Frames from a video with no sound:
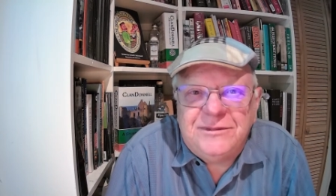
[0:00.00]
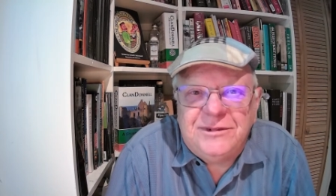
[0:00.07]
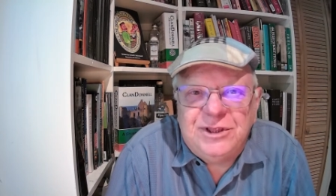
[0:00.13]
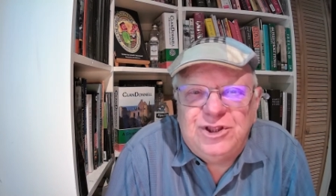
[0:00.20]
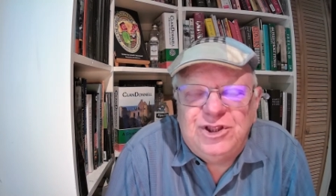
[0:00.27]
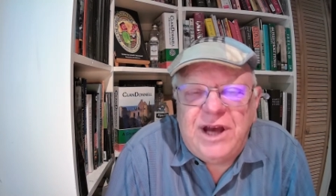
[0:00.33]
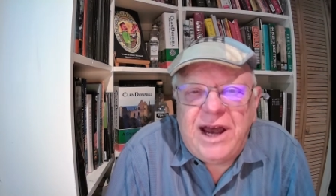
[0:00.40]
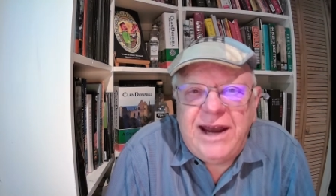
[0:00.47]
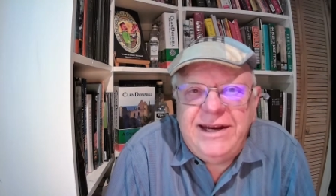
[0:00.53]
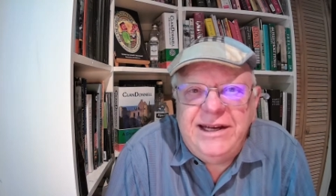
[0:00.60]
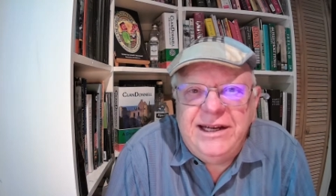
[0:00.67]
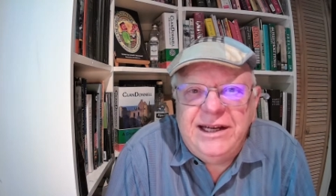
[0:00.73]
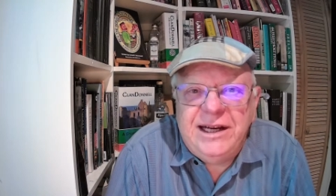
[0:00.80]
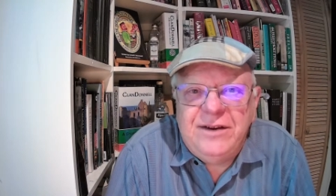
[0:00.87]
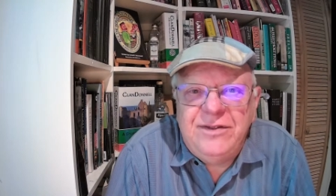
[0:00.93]
the
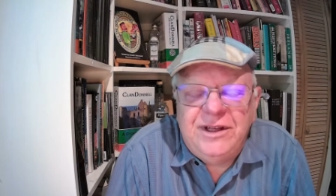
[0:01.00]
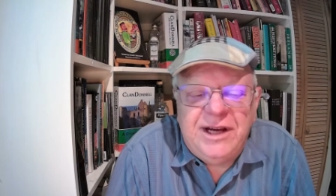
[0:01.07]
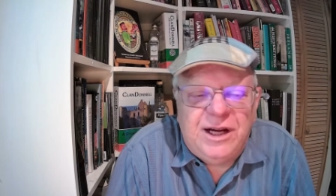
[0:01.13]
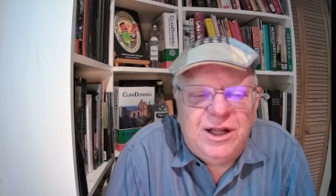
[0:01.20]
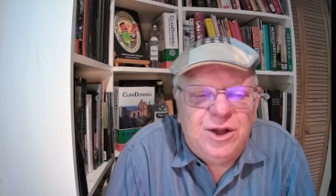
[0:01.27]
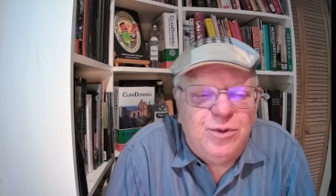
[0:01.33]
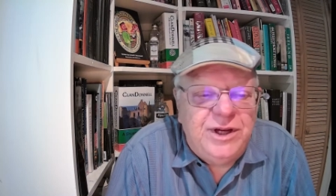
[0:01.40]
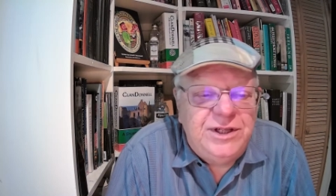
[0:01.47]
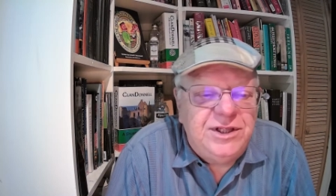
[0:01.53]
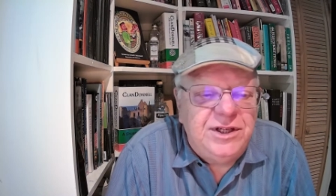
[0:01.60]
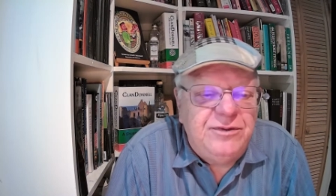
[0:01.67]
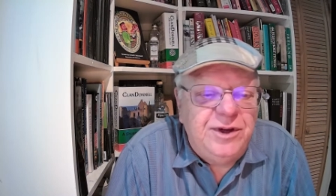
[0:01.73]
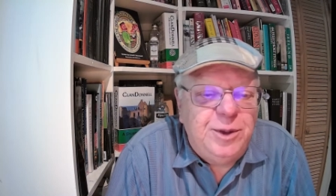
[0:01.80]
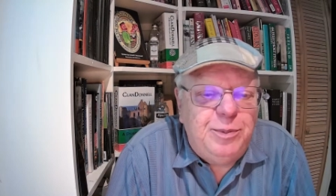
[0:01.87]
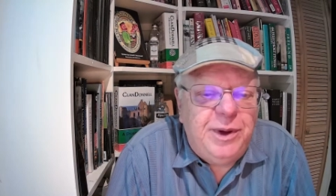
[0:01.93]
signing of the
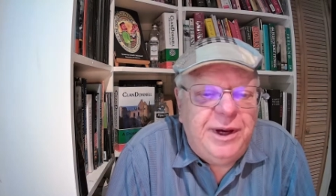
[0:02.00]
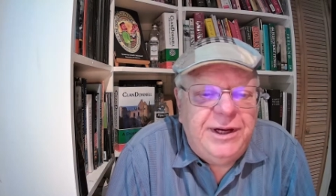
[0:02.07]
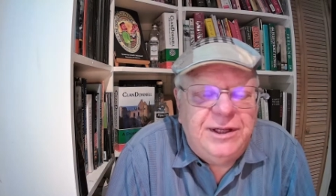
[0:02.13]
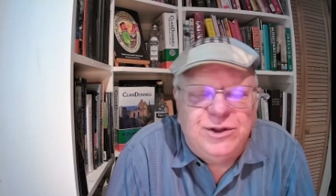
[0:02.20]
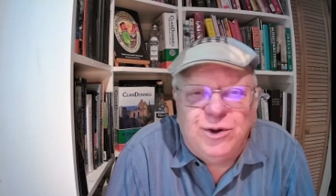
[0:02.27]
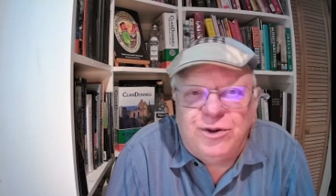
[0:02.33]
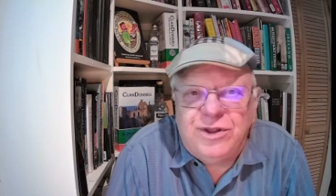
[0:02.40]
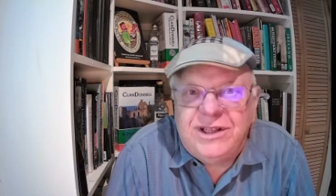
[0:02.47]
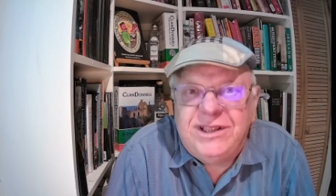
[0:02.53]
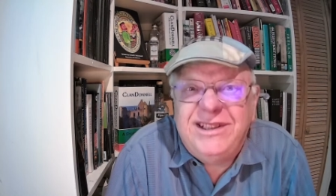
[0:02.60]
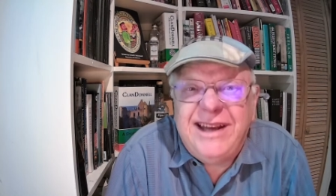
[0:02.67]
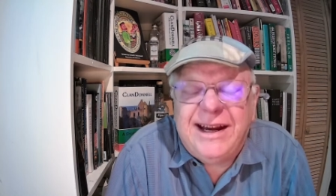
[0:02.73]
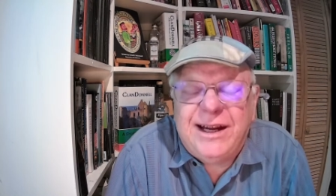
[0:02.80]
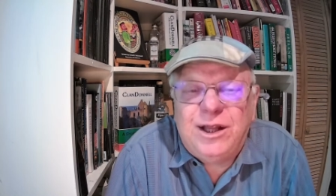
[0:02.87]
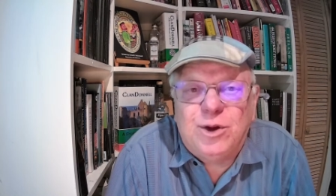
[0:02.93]
Declaration of Independence, or the
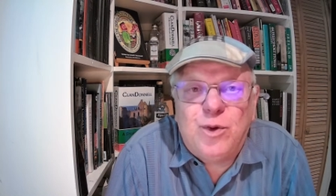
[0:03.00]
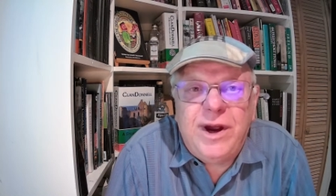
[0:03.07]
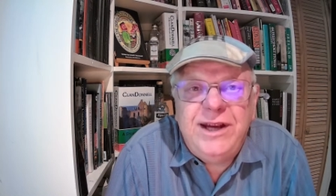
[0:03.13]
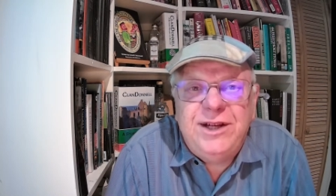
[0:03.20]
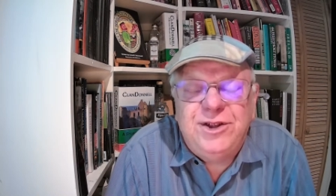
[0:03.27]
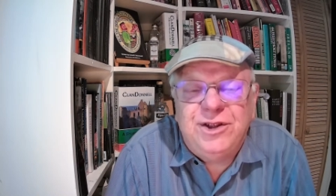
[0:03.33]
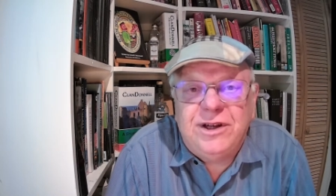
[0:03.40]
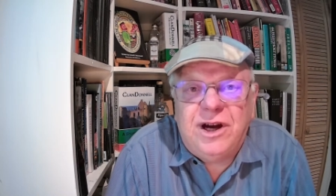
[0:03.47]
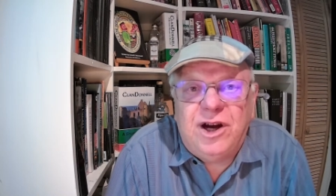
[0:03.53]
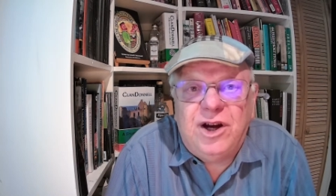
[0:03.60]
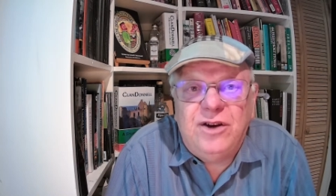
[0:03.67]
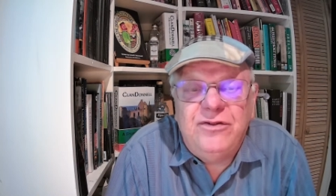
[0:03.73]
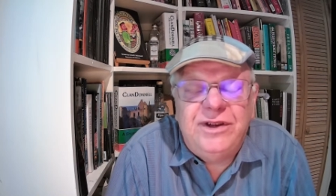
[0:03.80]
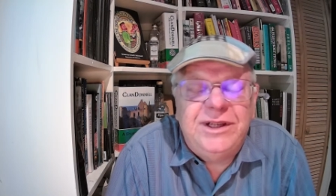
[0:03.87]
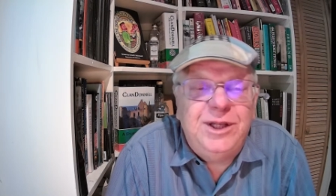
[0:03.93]
Declaration
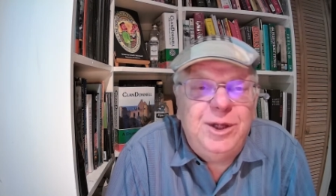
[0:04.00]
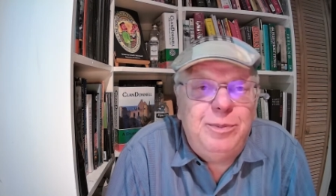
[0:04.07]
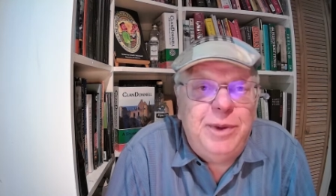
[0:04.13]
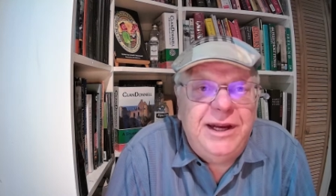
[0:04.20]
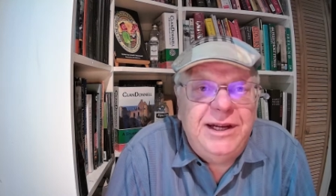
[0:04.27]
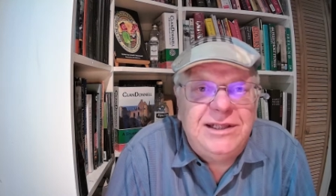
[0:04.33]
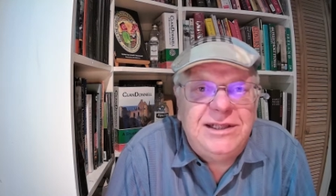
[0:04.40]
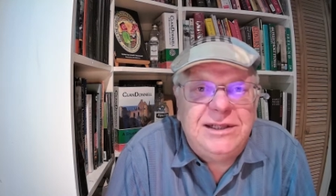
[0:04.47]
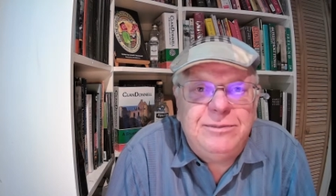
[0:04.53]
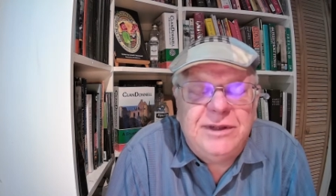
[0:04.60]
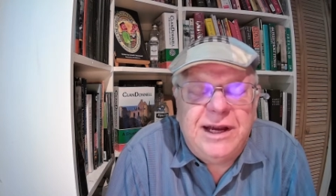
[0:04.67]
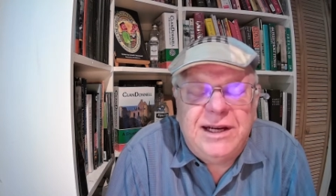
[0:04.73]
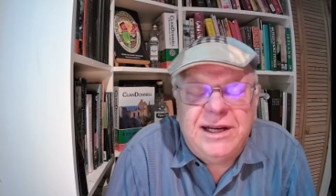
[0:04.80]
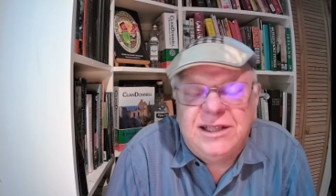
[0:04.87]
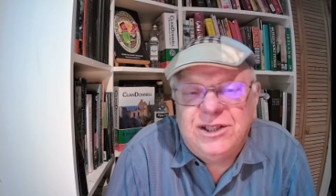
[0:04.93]
of Independence,
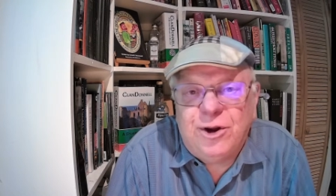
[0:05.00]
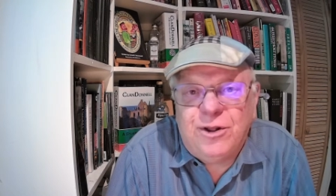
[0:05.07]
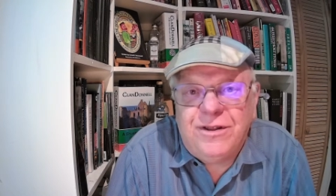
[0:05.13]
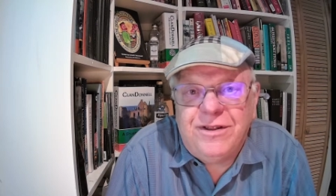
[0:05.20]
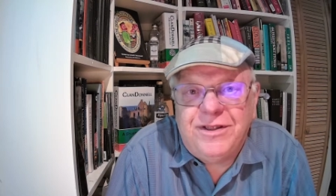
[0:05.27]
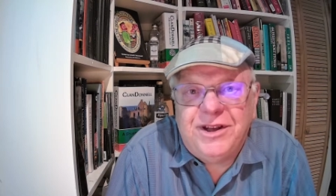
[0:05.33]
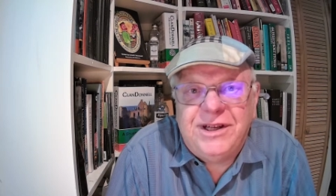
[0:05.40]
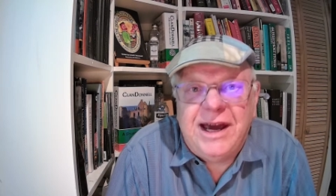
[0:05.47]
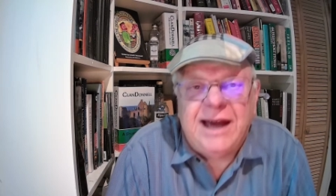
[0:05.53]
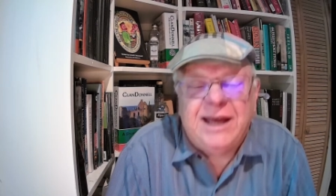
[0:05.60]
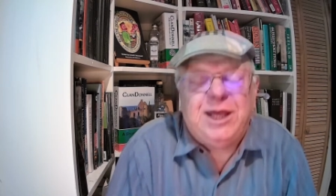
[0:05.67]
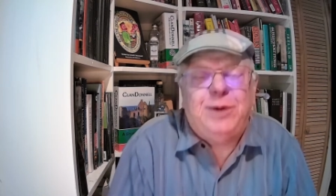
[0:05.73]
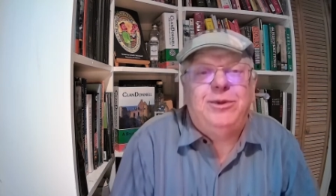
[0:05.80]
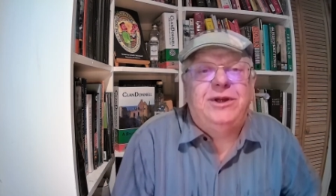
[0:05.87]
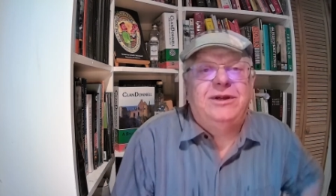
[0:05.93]
not necessarily the
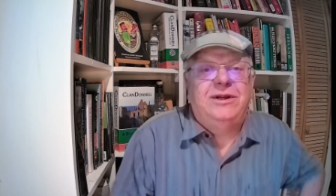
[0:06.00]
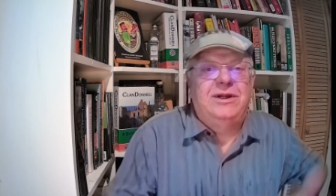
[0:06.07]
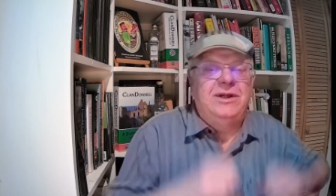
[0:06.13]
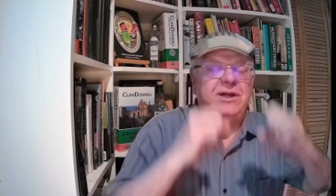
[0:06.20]
document,